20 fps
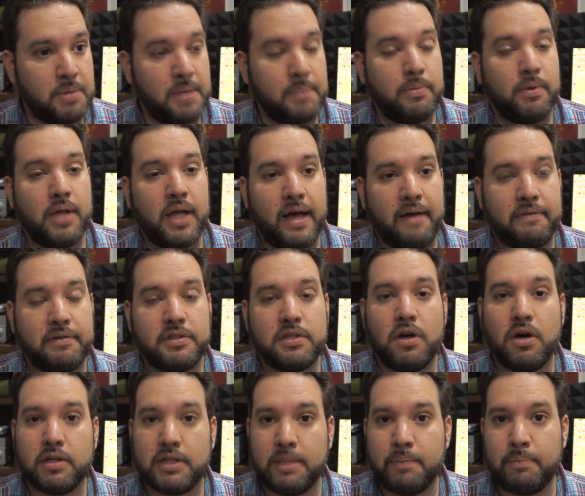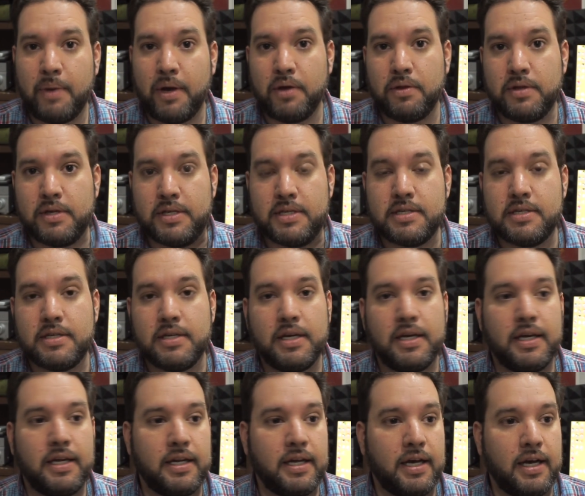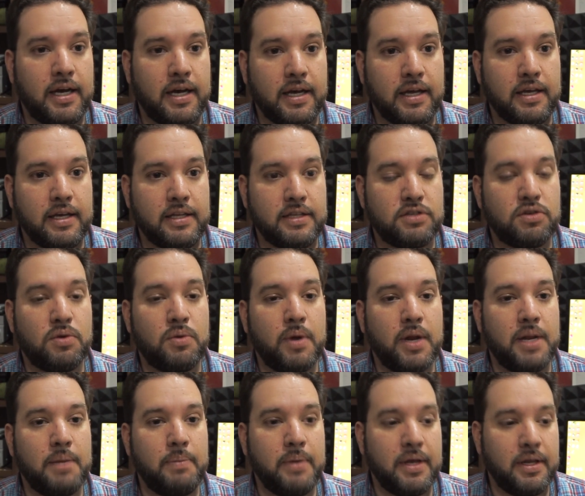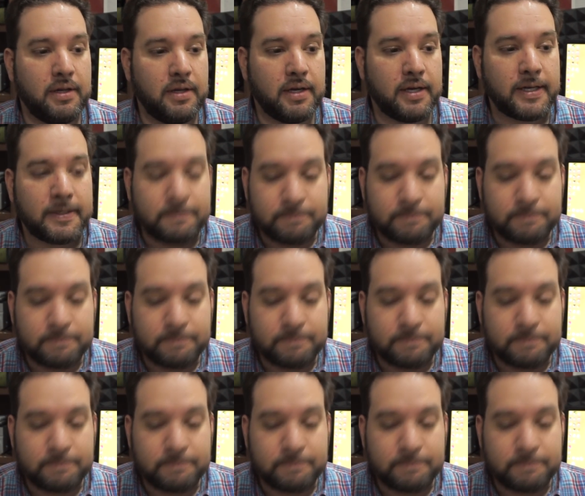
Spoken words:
people have talked about this, and it's already been